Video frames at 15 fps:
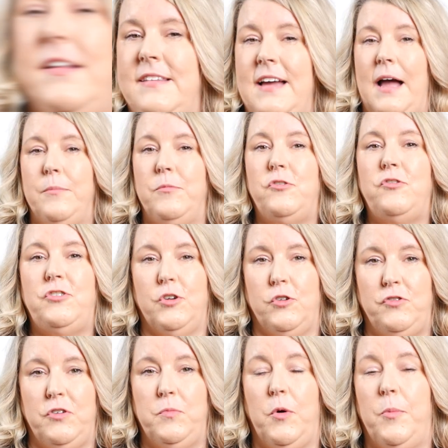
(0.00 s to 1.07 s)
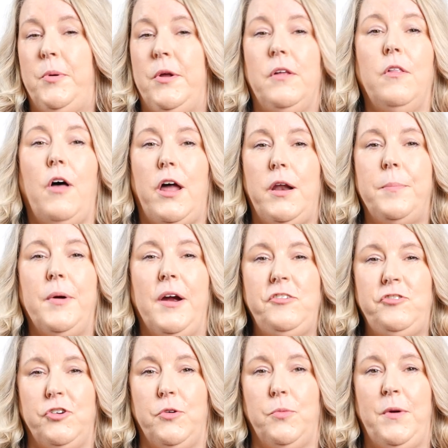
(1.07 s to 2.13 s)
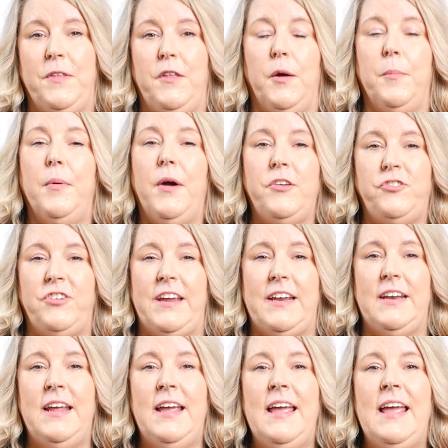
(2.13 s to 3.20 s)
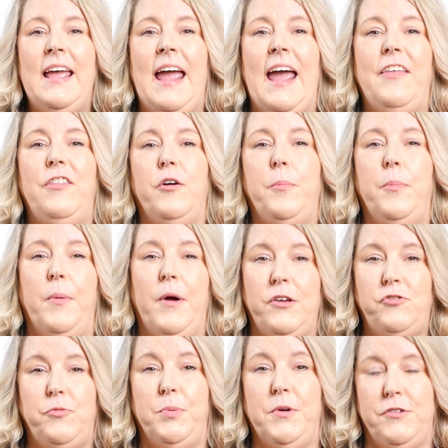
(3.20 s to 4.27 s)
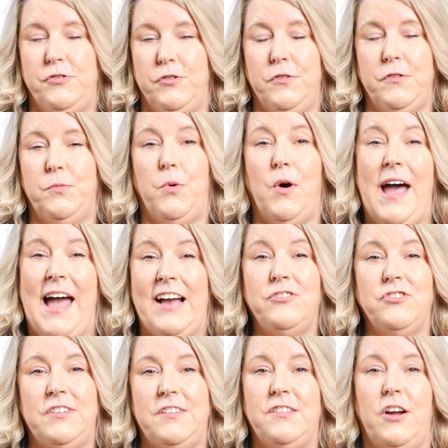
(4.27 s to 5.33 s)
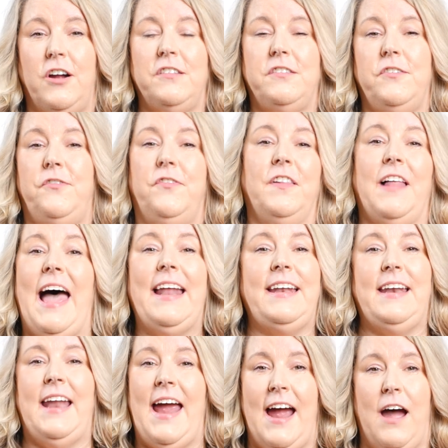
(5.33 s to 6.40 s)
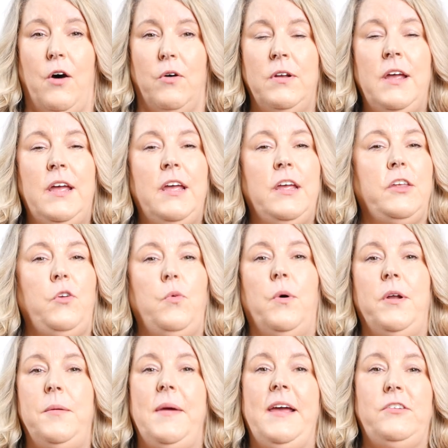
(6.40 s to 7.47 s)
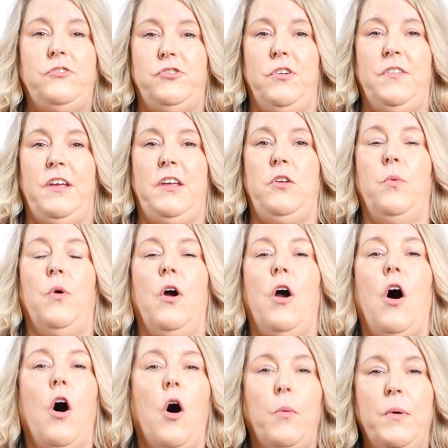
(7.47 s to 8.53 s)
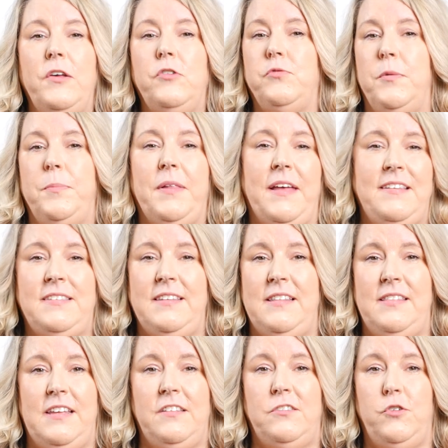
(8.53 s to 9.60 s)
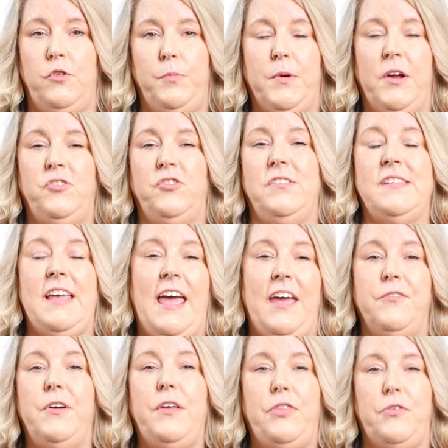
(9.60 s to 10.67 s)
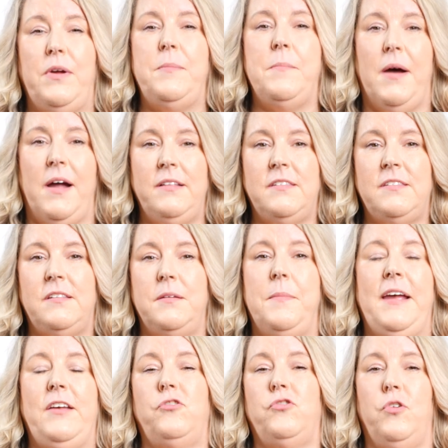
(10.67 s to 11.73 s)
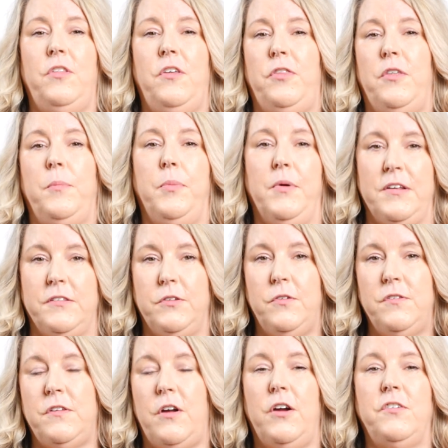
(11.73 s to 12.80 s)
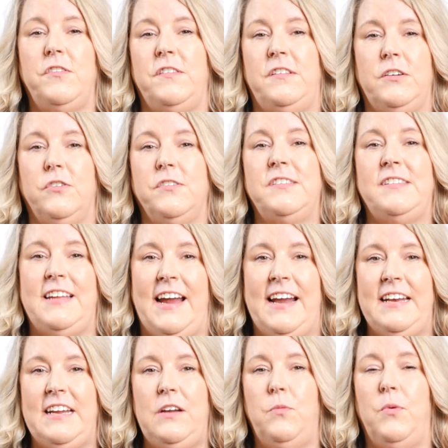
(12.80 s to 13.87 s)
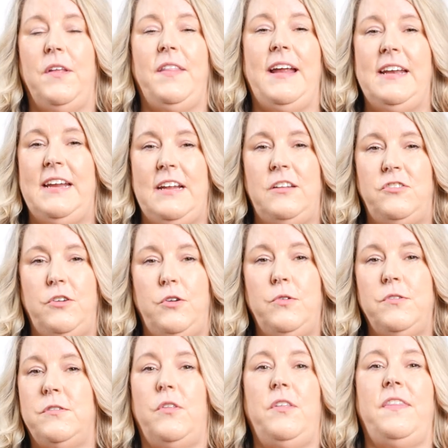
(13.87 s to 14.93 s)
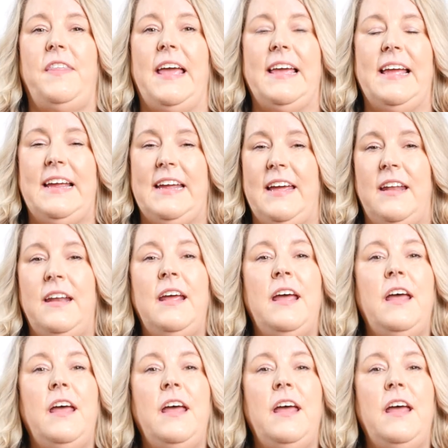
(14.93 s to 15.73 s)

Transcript: times, children will put a lot of pressure when they're brushing, and their brush bristles will actually start to flatten out. You want to make sure that you are always replacing these toothbrushes every 3 months to make sure that the bristles are still standing where they need to so that they can get